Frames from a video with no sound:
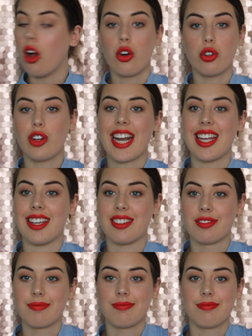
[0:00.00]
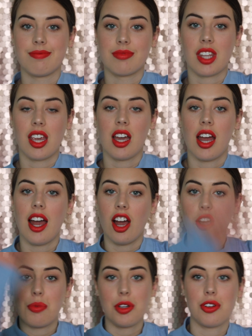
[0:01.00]
Alrighty,
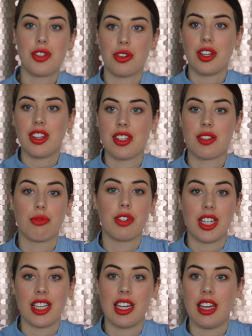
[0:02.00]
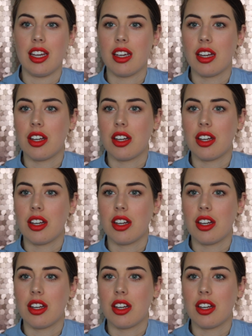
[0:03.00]
hope you enjoyed this really